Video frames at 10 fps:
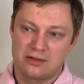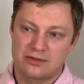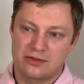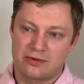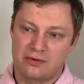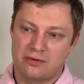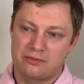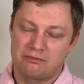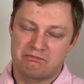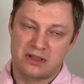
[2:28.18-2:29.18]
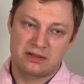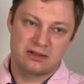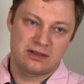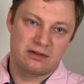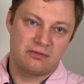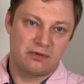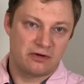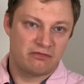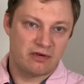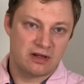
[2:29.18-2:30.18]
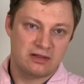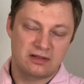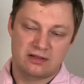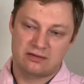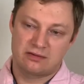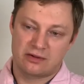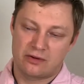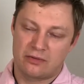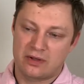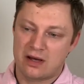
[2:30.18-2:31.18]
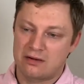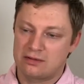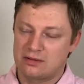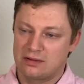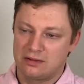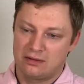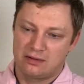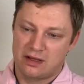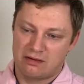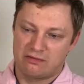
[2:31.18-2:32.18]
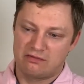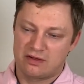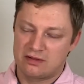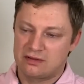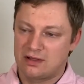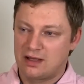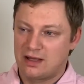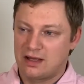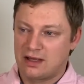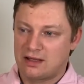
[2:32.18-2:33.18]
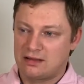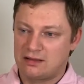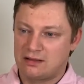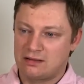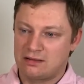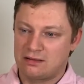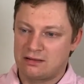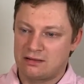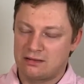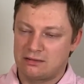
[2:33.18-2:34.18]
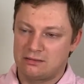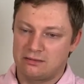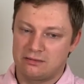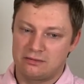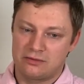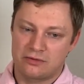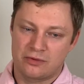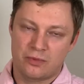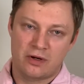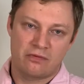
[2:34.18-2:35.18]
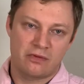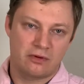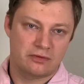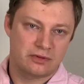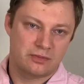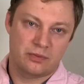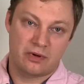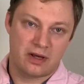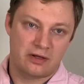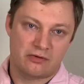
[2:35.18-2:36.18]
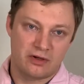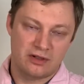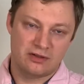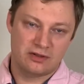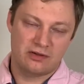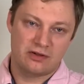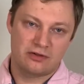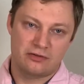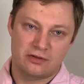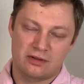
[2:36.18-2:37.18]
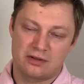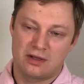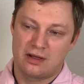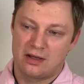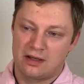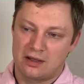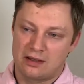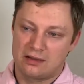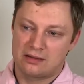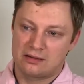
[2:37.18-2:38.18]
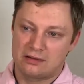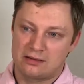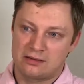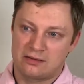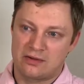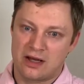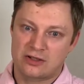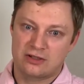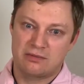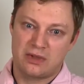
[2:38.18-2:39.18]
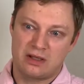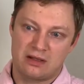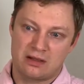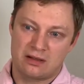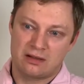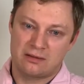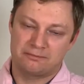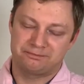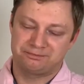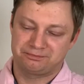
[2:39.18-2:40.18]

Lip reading: So, but still, they're friends. They're going out, having fun. And during one of those poetic readings that they're doing, they actually meet a